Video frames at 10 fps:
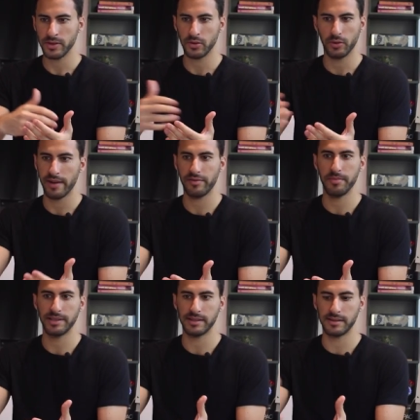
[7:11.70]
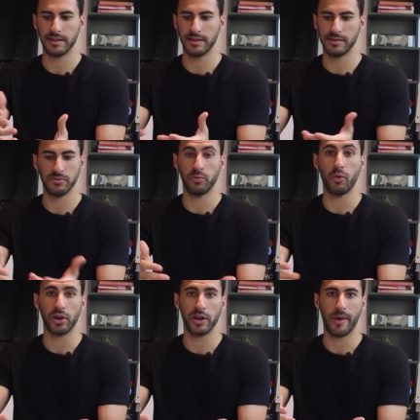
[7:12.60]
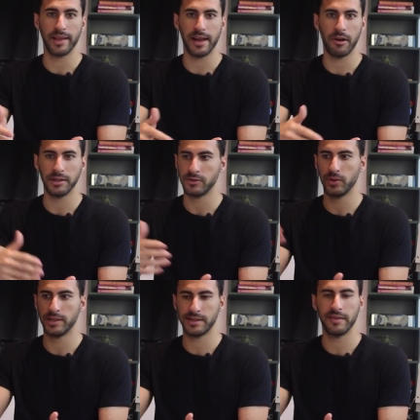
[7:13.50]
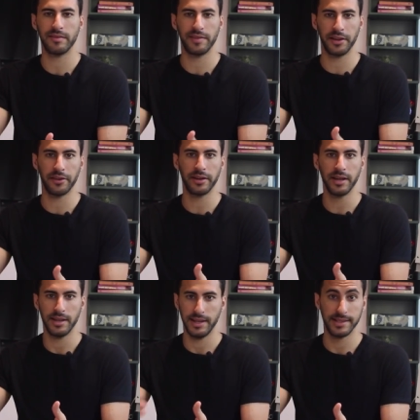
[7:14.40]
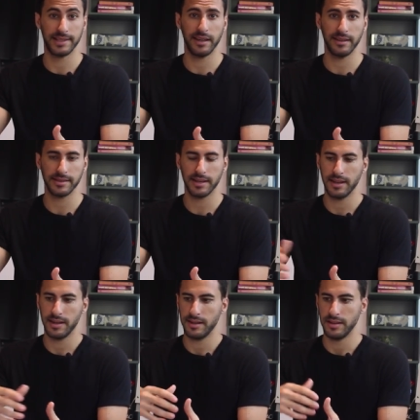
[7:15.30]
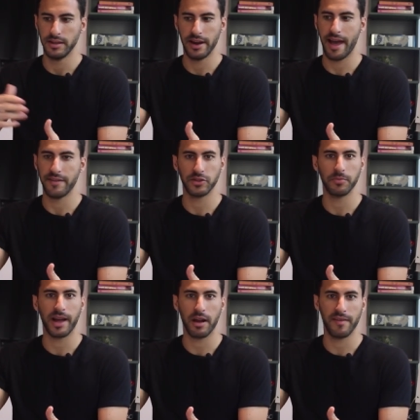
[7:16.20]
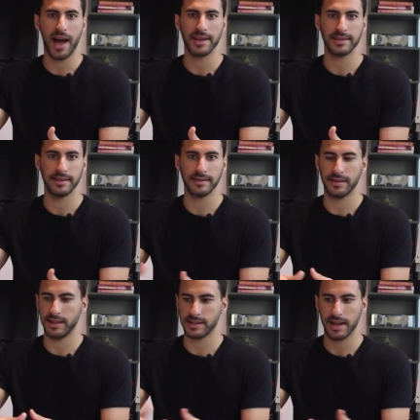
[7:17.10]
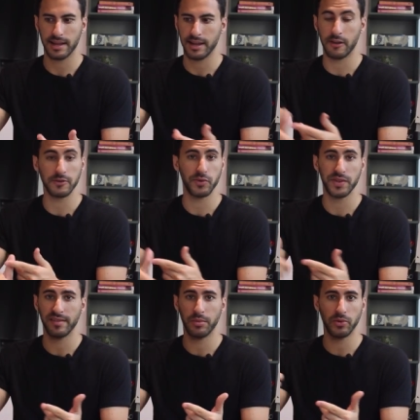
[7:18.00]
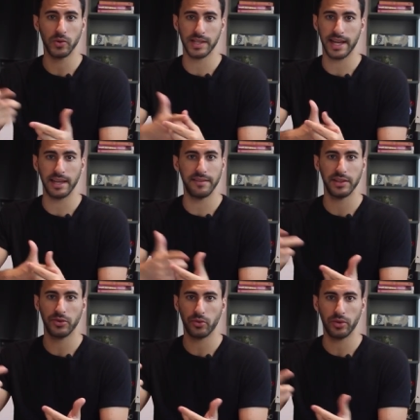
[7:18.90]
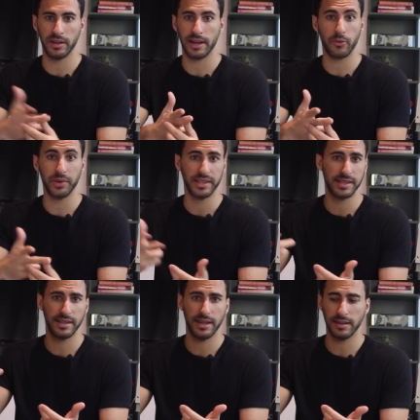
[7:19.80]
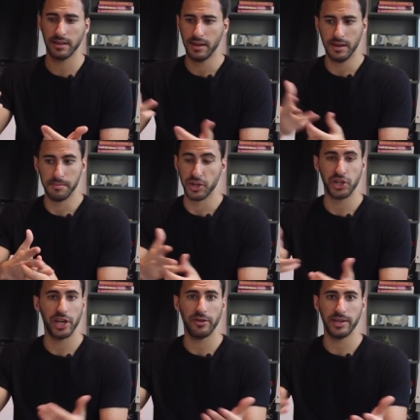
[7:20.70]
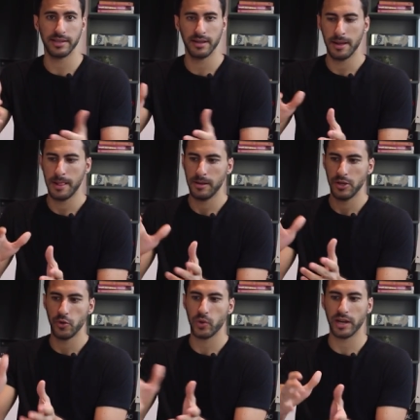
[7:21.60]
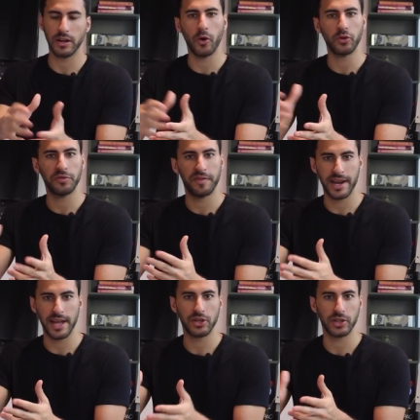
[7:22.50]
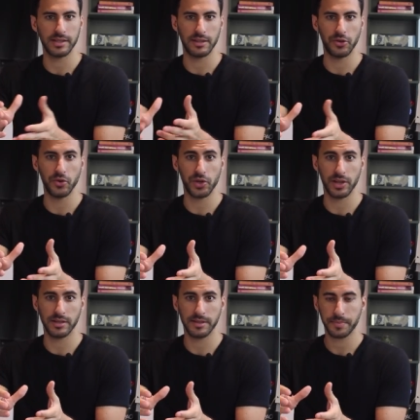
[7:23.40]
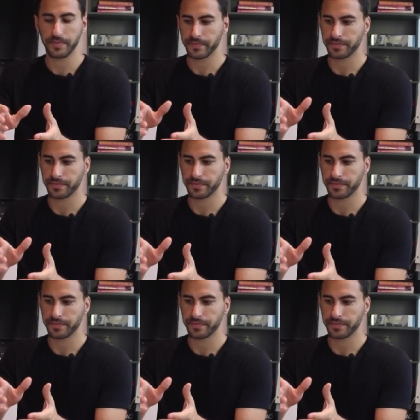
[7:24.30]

so every business that is working right now and doing seven figure in sales, they have some kind of assets, things like accounts receivables, like inventory, like real estate, machineries. You can go to financial institutions